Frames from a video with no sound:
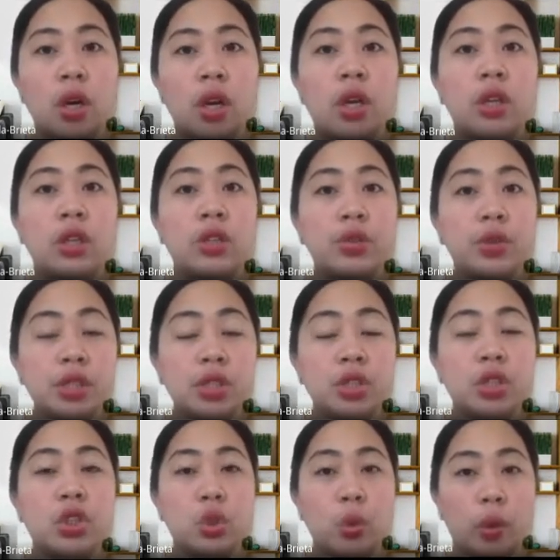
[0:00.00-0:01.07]
research
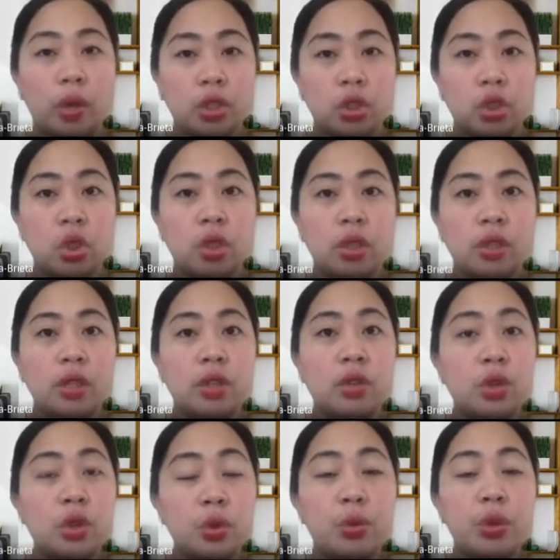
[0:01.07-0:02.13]
question that you
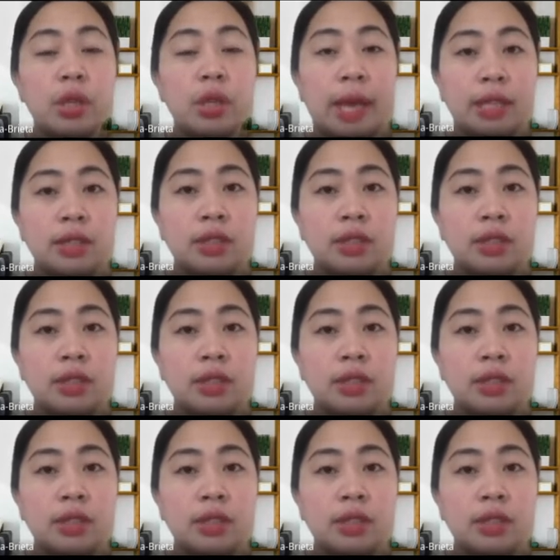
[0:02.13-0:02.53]
will ask